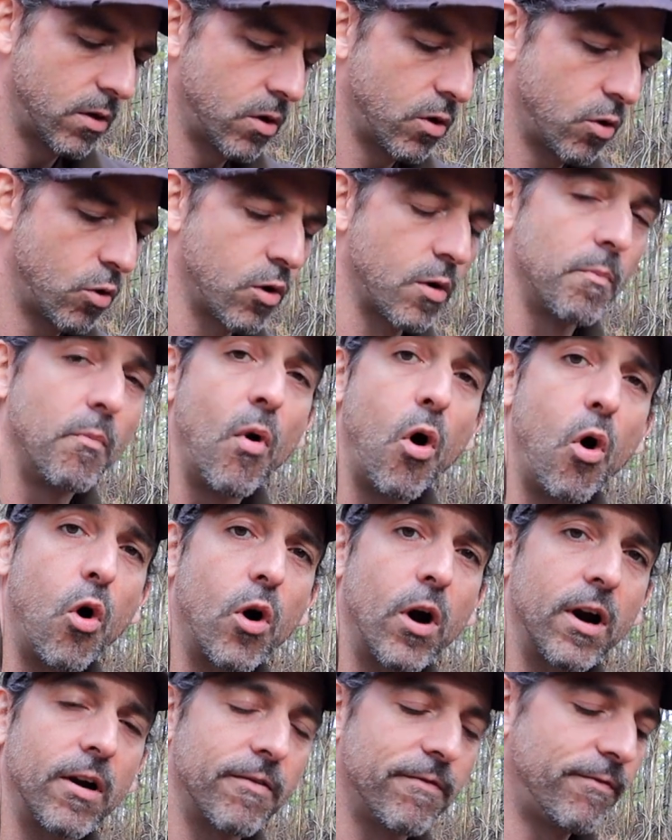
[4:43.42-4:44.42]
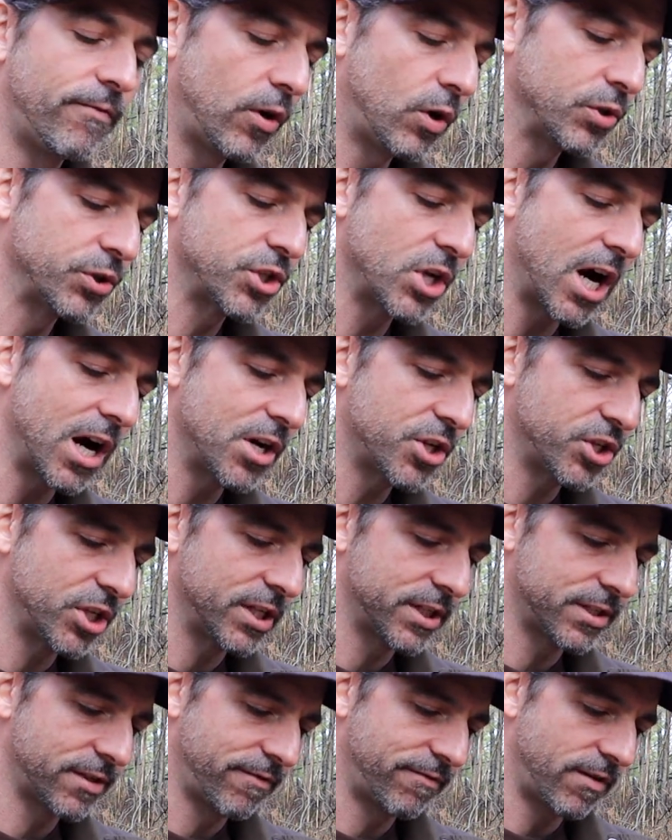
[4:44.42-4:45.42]
or more full
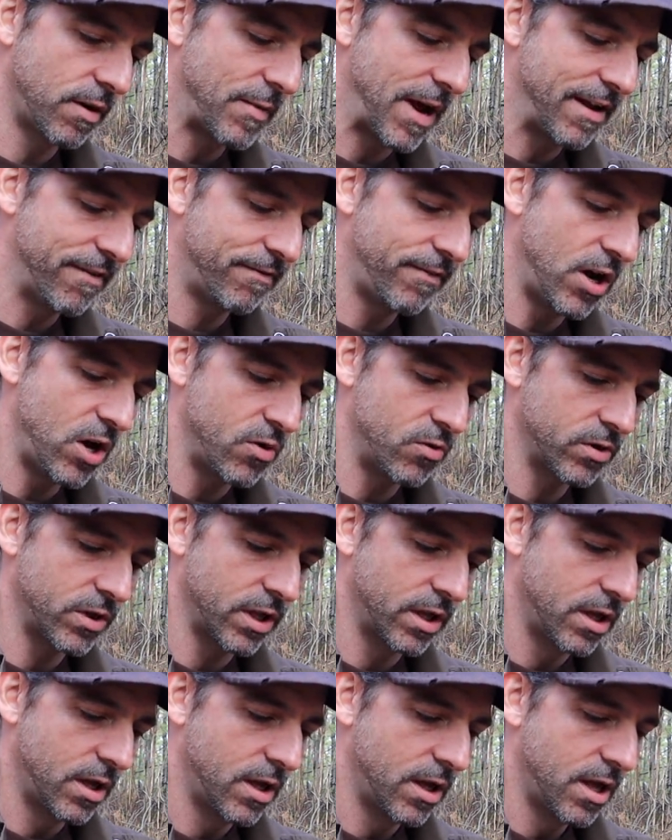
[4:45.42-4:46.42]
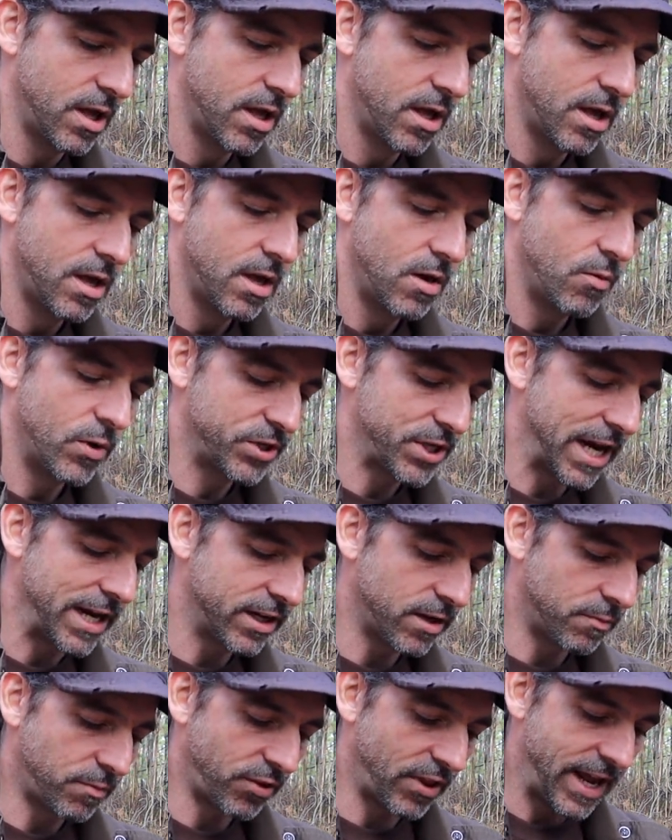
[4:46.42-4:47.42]
charges from my phone, which I
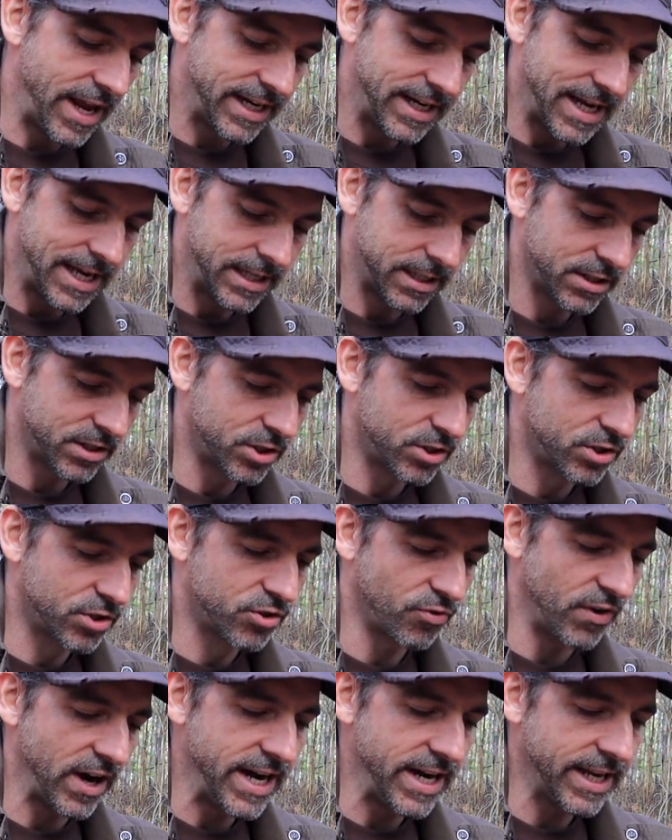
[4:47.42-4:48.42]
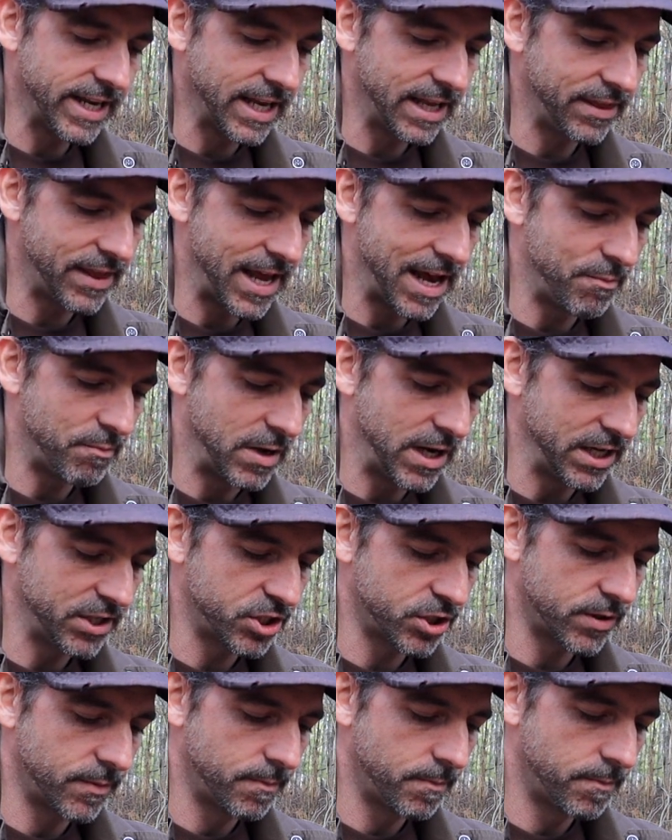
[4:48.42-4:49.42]
don't plan on draining it that
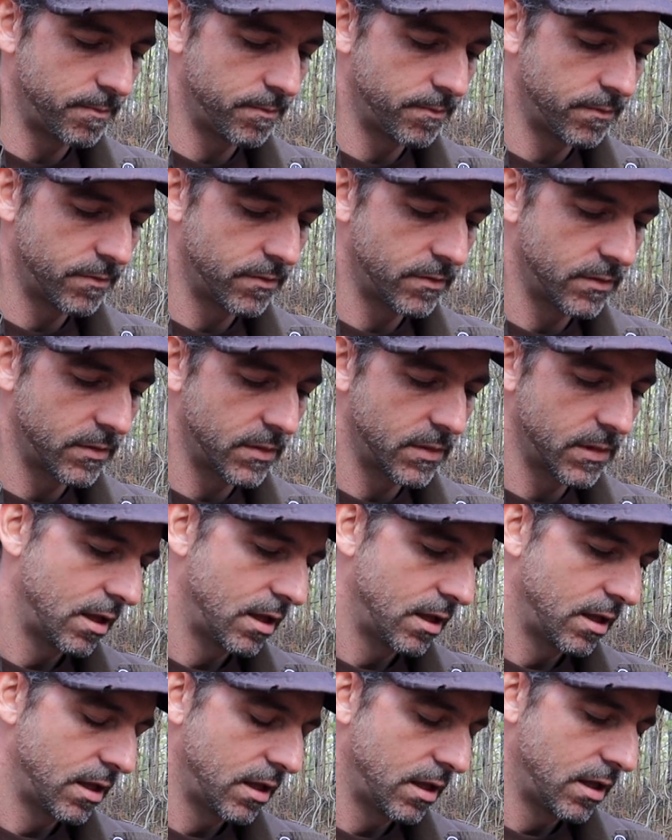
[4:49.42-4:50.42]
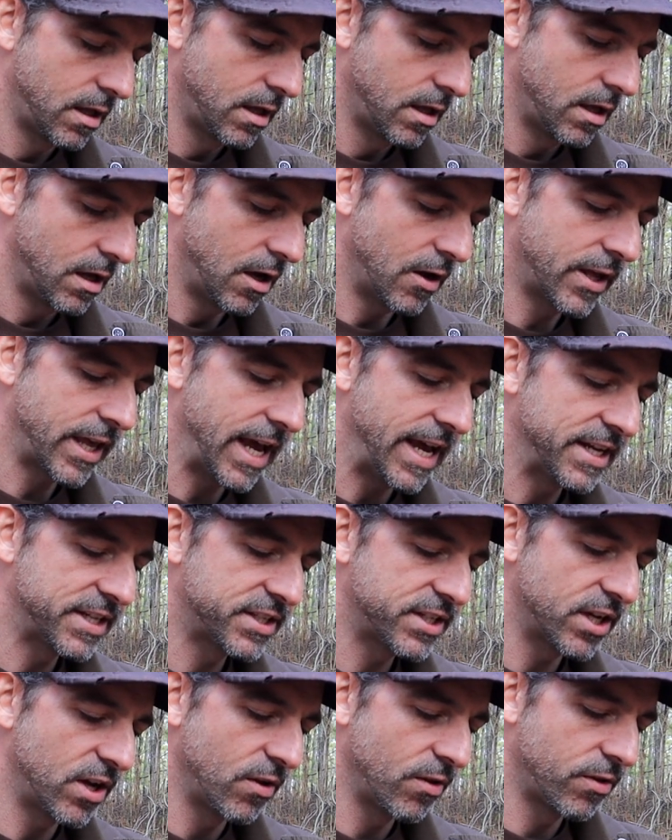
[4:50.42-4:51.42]
much. Okay,
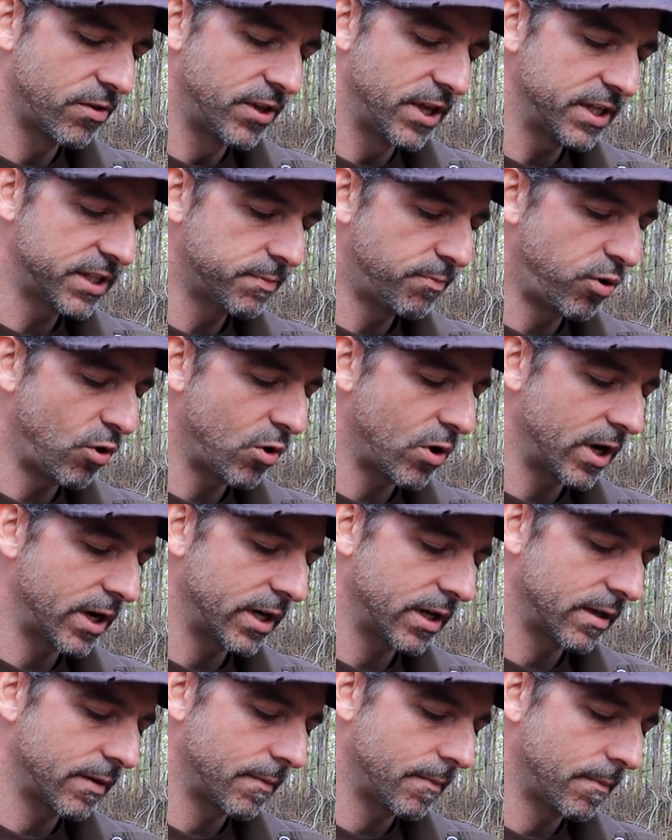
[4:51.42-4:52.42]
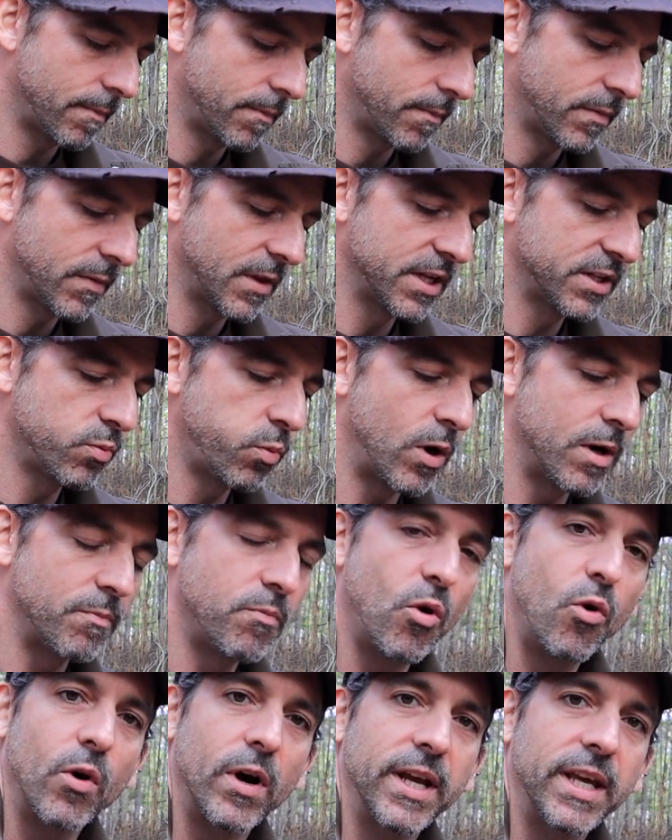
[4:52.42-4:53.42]
so this one
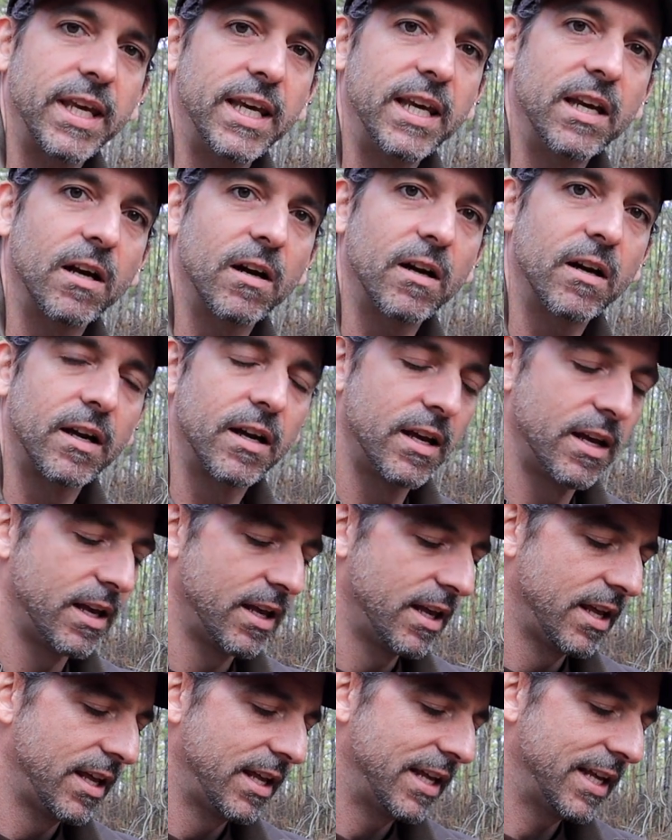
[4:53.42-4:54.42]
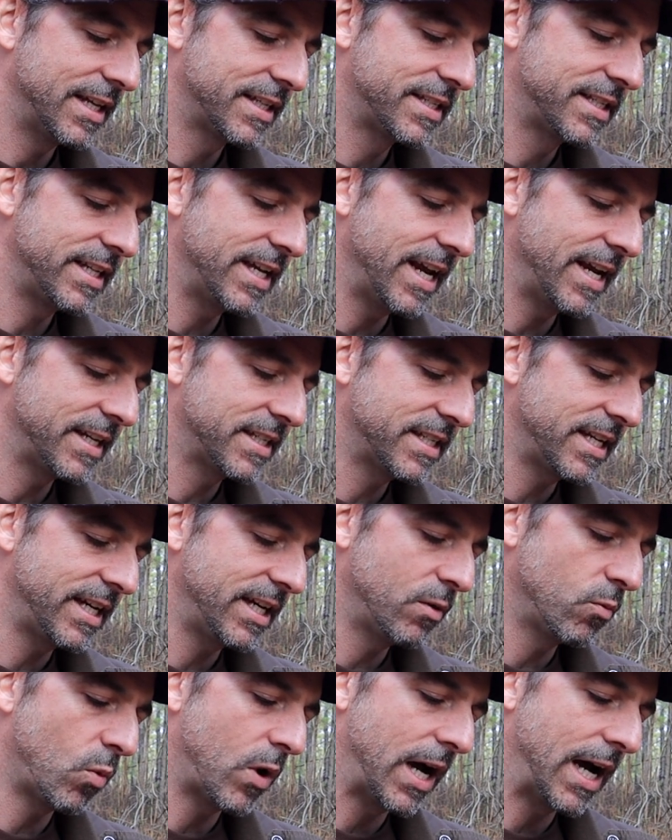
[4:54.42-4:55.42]
port here is the
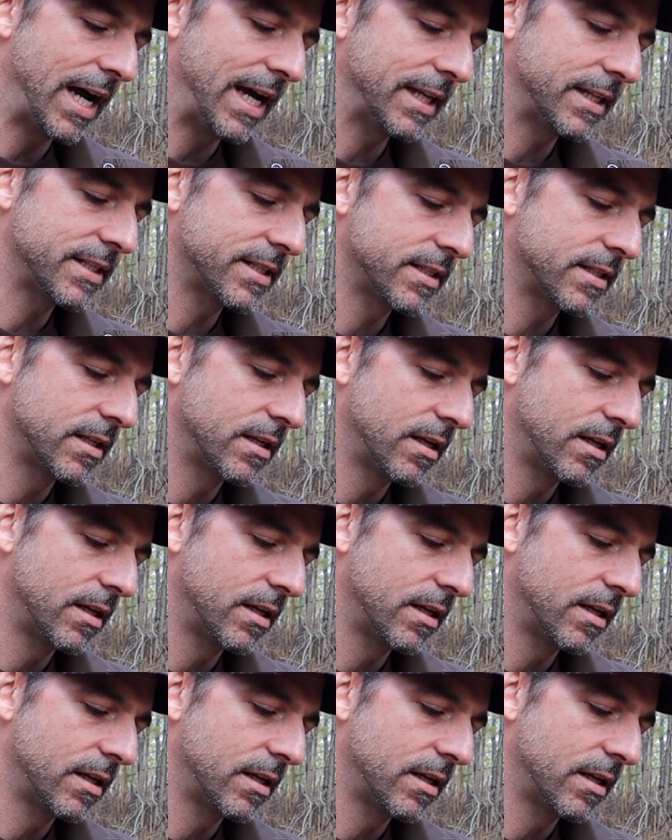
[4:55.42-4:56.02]
18 watts.